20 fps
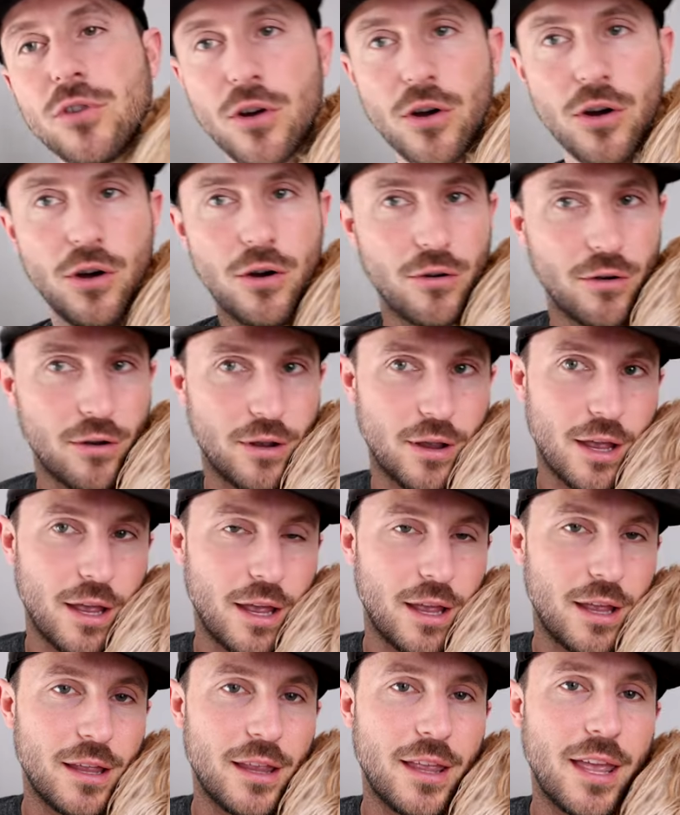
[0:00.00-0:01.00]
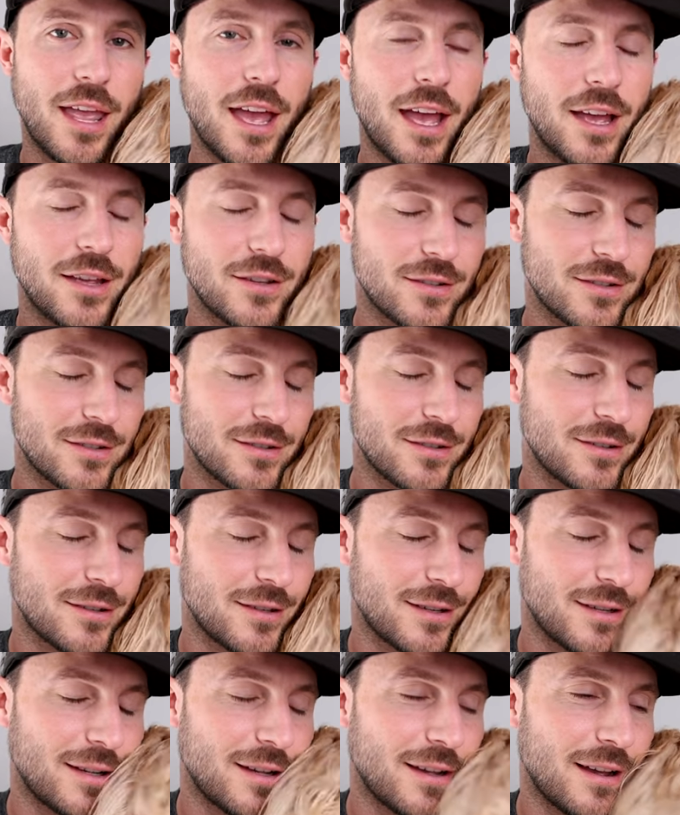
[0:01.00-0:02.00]
Okay, yes.
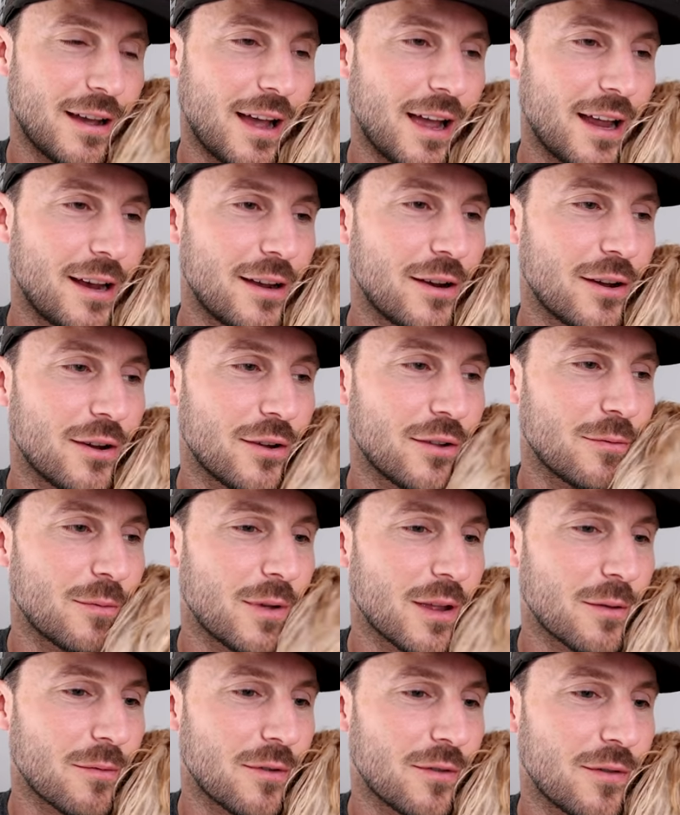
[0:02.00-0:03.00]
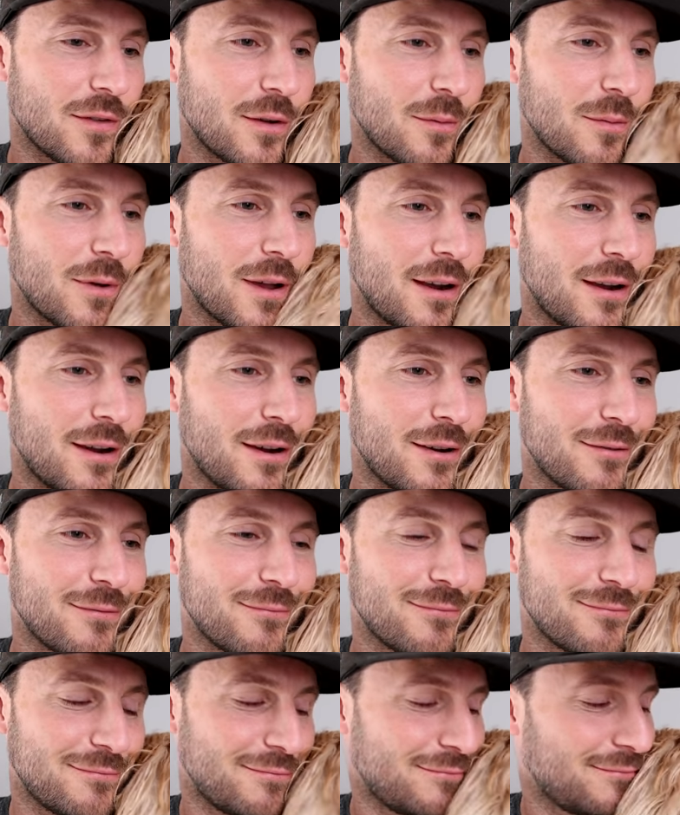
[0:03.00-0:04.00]
I know, you make me feel better.
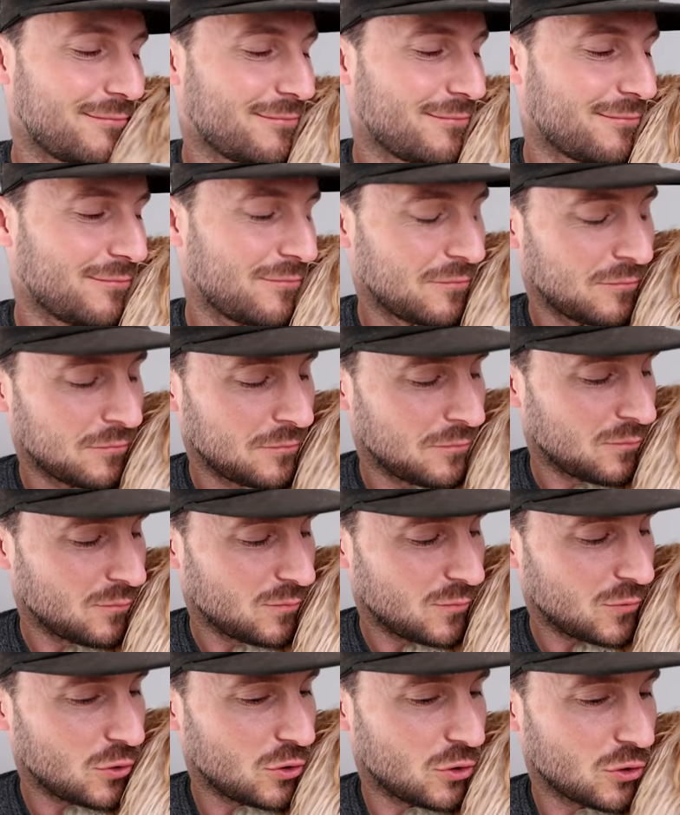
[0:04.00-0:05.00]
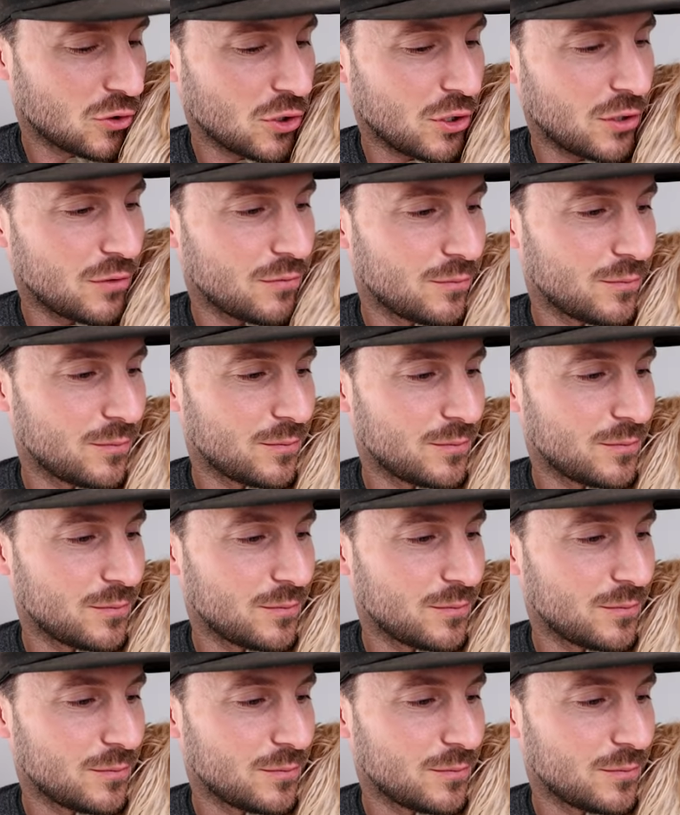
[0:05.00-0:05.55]
That's good.